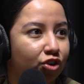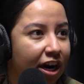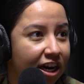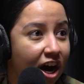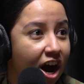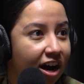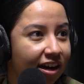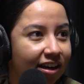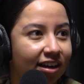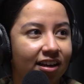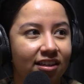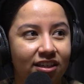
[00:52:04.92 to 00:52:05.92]

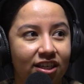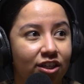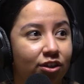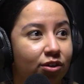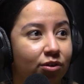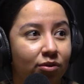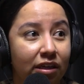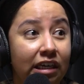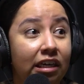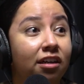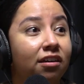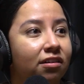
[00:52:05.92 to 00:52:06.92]
TRADOC to
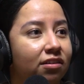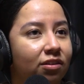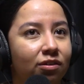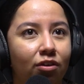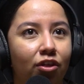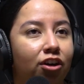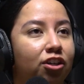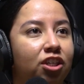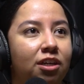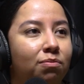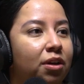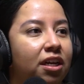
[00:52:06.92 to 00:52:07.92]
years,
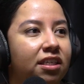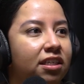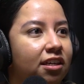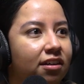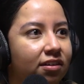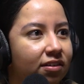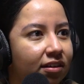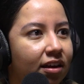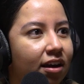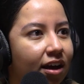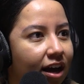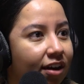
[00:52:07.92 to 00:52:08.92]
13 plus years
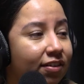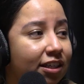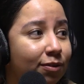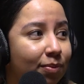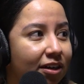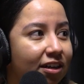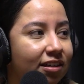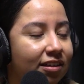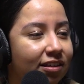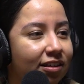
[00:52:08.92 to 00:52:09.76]
of experience.